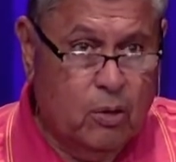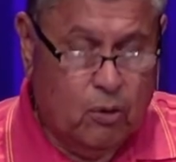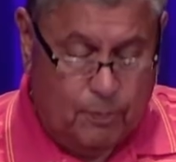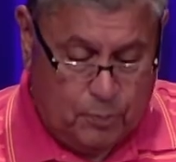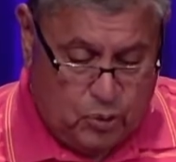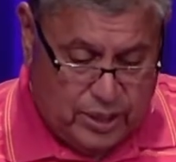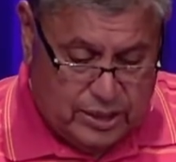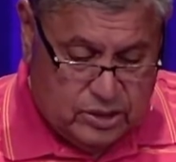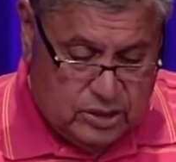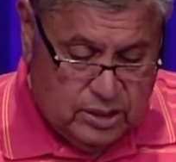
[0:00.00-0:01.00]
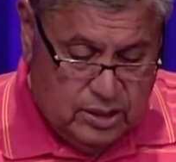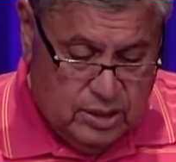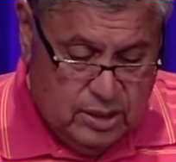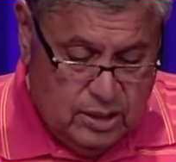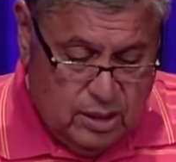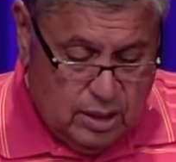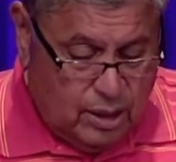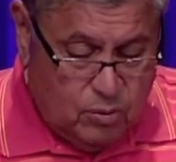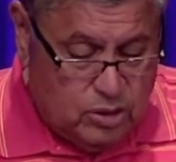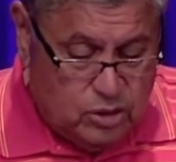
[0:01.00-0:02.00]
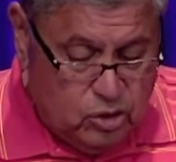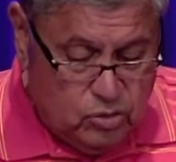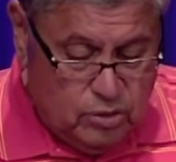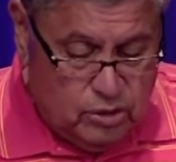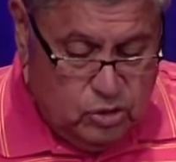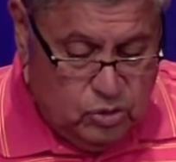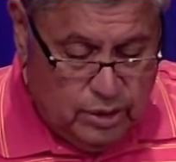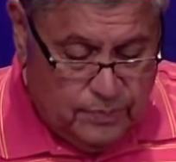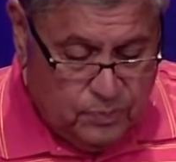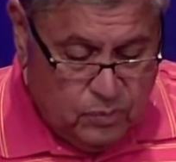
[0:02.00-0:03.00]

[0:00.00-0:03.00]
oppressed along with the children of Judah.